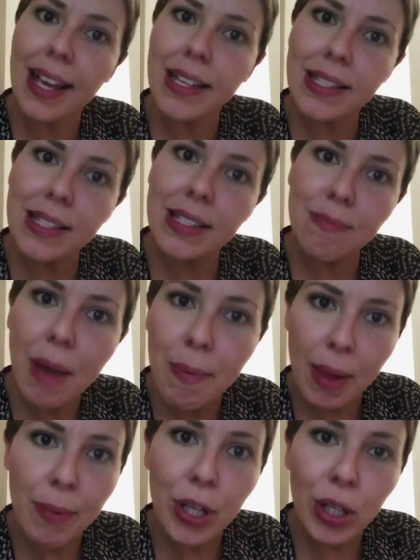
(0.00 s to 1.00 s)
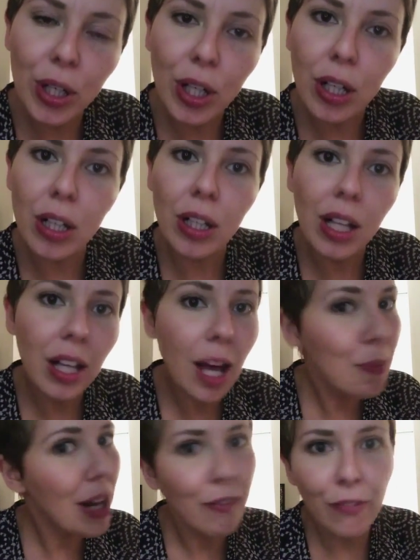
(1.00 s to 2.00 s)
Yes, my baby girl.
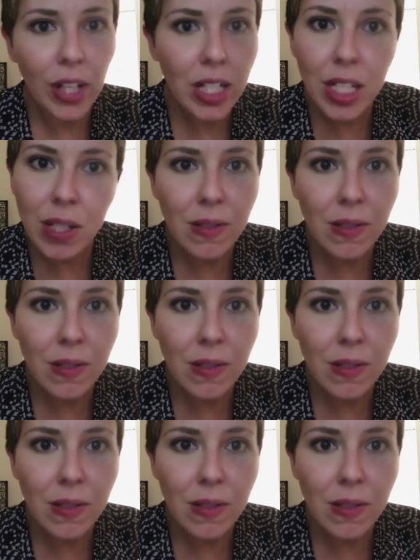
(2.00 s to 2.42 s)
I'm not afraid